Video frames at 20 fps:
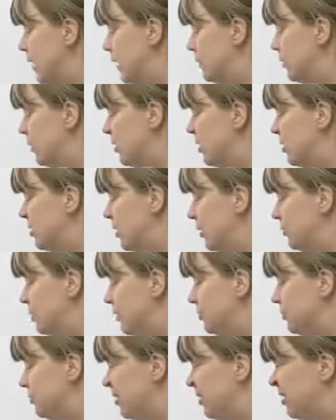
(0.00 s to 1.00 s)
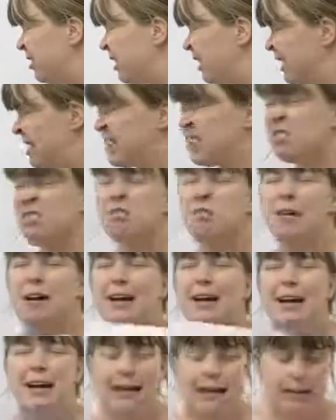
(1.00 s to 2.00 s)
And we'll do number 4 as
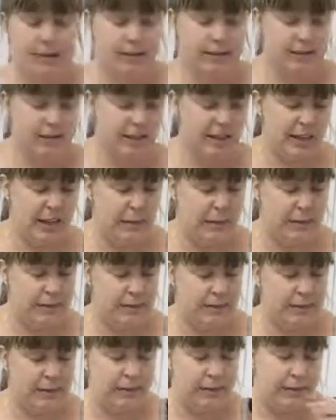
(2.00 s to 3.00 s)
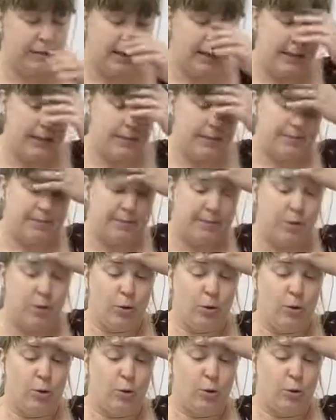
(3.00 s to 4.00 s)
well.
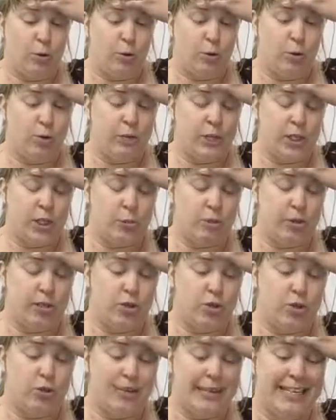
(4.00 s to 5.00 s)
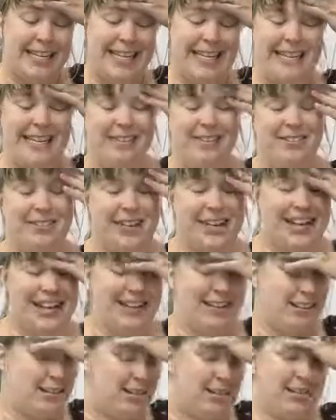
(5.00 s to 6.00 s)
Oh, this one's tricky.
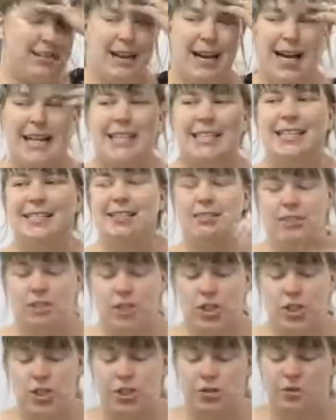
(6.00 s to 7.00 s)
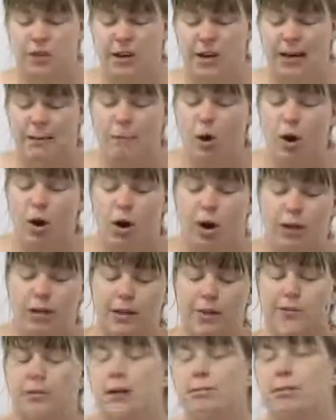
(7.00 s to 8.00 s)
Okay, I didn't describe
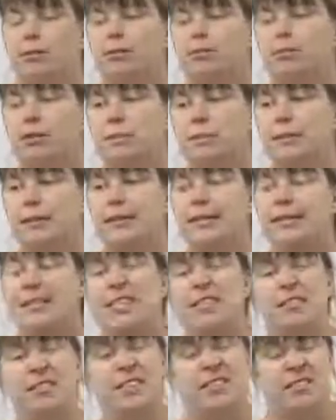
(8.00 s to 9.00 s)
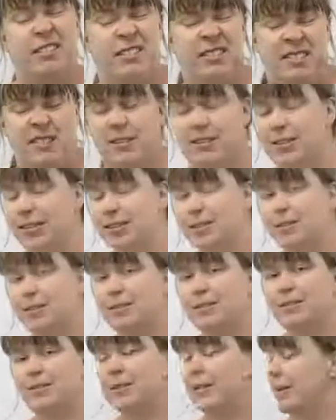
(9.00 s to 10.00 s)
all of number 4, but let's see what you can
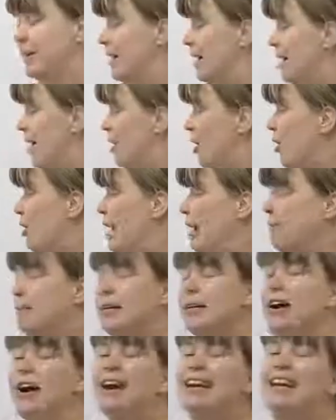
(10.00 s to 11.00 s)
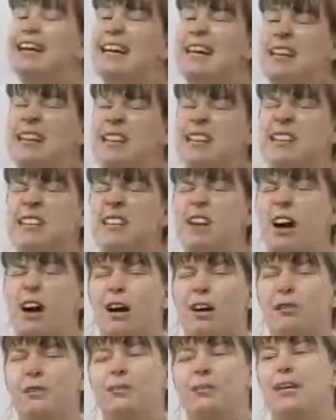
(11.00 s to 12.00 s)
do. Oh, and we got in the
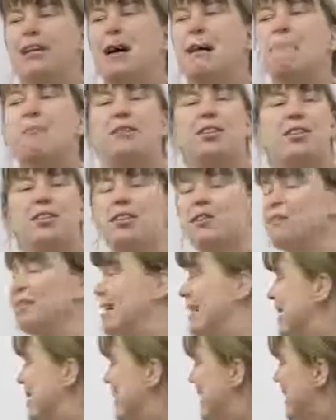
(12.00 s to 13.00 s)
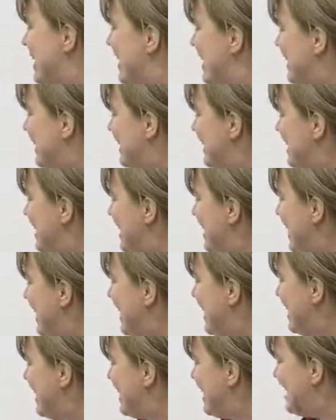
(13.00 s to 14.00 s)
car for number 3.
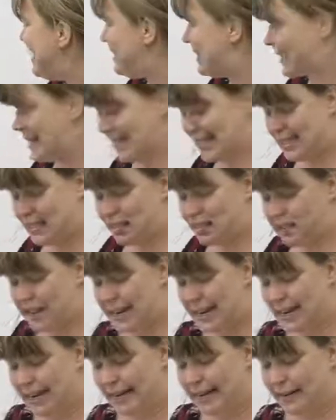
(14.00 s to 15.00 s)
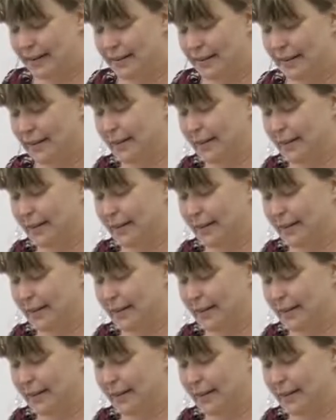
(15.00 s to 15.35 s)
Nice. Okay,